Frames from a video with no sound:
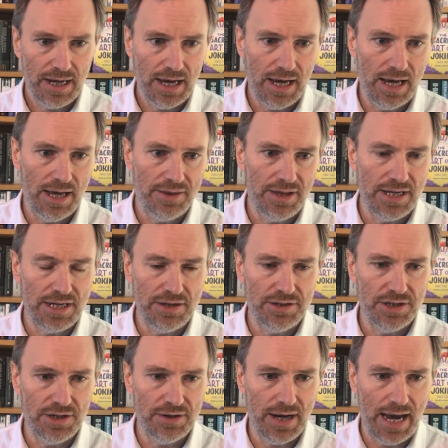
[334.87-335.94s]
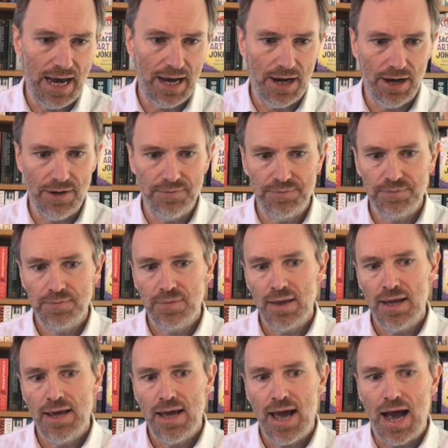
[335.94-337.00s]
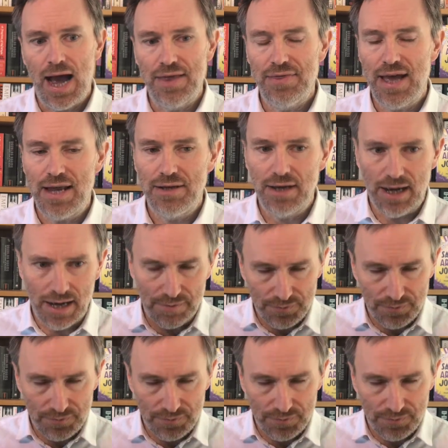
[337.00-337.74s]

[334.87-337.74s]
that you do at home. And then